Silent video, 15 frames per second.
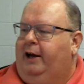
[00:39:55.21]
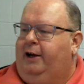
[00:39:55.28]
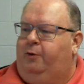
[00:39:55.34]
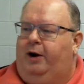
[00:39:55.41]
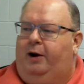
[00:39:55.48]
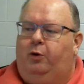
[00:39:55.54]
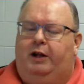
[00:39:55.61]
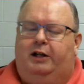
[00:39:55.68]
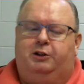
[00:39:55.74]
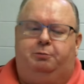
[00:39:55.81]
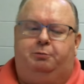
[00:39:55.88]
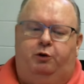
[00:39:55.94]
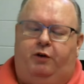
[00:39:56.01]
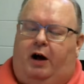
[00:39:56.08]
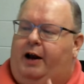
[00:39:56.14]
Anyway, well, let's
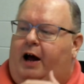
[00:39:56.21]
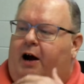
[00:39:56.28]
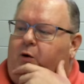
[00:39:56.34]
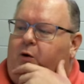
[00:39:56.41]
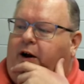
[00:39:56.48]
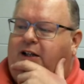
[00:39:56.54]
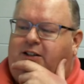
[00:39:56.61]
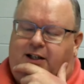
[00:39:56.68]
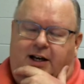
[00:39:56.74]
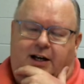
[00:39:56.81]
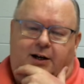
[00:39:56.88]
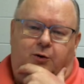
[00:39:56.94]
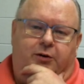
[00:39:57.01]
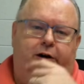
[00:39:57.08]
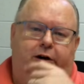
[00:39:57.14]
move on. I want to
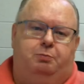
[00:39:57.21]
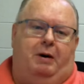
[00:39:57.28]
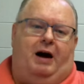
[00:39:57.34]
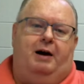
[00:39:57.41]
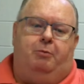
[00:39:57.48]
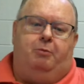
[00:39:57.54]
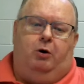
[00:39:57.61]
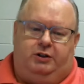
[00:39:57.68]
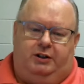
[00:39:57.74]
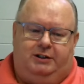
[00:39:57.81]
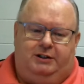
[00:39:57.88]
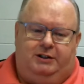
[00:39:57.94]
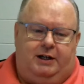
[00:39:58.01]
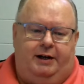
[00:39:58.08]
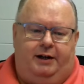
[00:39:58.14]
say, here's my most
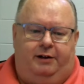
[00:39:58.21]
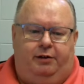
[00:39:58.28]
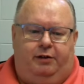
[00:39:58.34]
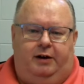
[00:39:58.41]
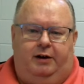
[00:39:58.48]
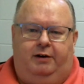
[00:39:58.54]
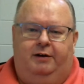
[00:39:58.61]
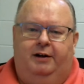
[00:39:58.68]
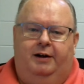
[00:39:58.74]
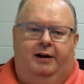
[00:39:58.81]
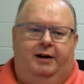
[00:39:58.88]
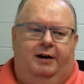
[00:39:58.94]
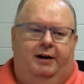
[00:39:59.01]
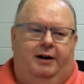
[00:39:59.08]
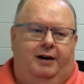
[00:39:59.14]
exciting thing
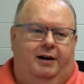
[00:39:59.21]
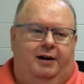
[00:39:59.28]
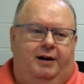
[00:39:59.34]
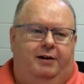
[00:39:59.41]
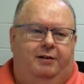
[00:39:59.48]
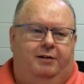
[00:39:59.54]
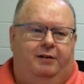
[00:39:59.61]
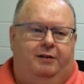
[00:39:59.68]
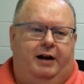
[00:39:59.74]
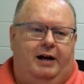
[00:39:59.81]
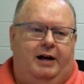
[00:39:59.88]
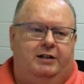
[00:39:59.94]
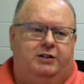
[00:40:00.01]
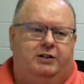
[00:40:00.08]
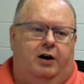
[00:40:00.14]
that
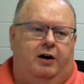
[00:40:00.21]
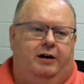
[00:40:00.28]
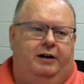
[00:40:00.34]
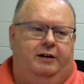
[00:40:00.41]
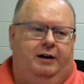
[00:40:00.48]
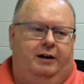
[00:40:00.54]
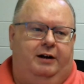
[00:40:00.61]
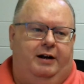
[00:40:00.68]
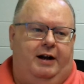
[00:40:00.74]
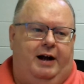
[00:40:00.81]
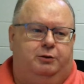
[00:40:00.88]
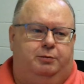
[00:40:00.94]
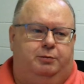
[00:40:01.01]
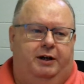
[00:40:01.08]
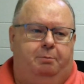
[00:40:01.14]
I saw in the
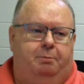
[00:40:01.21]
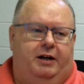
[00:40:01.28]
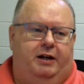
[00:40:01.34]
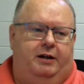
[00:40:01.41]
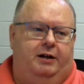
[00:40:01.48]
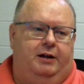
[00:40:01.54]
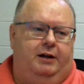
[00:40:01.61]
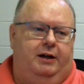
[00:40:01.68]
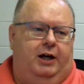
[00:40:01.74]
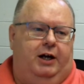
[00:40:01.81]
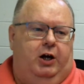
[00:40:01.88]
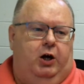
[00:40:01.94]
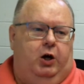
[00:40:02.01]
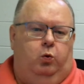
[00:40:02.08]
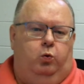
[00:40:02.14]
announcement. But
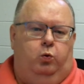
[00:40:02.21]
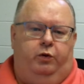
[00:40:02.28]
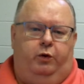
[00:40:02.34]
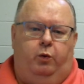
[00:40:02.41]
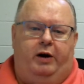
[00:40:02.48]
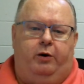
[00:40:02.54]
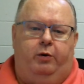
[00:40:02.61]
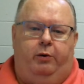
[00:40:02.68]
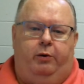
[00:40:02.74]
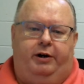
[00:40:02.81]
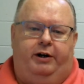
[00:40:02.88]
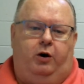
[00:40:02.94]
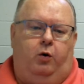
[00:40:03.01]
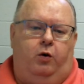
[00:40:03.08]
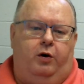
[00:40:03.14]
the way we were going
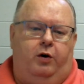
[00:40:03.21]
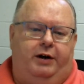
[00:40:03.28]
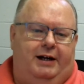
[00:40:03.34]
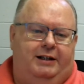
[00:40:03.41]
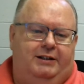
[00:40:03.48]
to organize